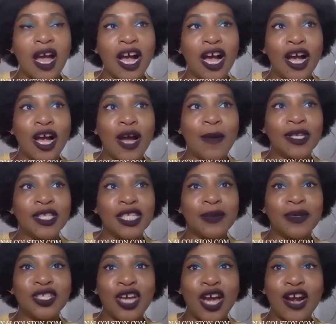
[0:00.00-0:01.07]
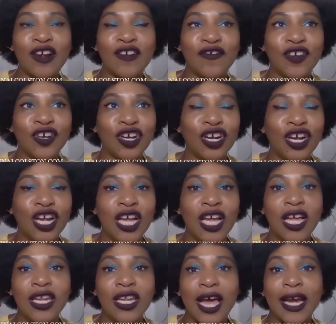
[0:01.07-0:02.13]
a cinematographer
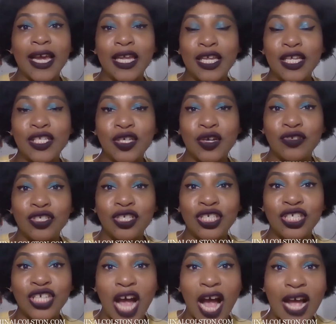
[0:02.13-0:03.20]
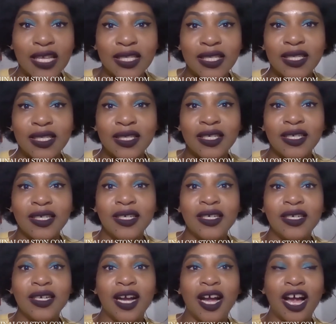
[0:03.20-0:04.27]
not getting certain shots.
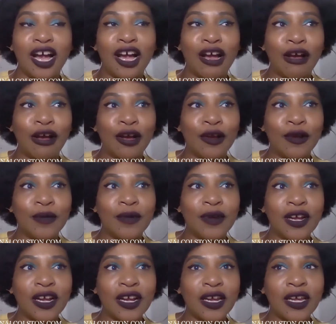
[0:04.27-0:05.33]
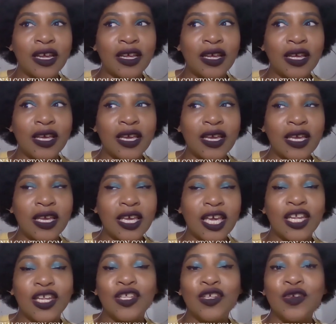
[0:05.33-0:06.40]

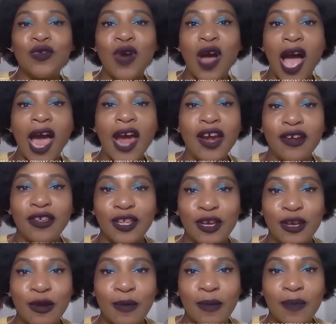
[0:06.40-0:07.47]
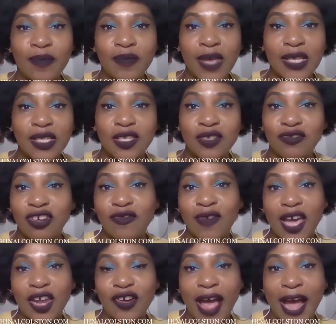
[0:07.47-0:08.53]
And you hire them as a
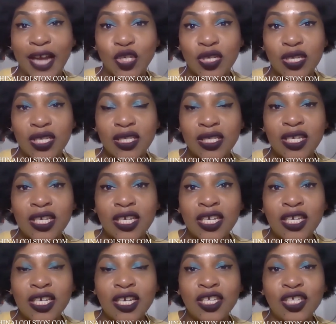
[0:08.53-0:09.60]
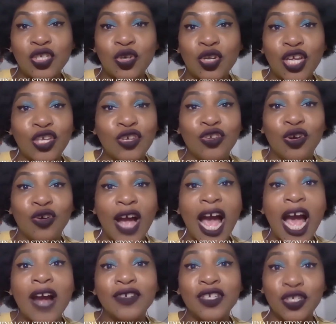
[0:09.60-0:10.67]
screenwriter, actress, so that you don't
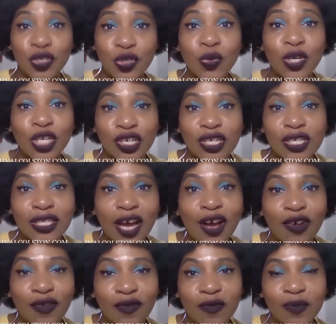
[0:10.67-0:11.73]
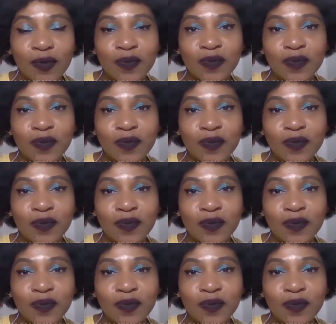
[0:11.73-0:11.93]
have to do it yourself.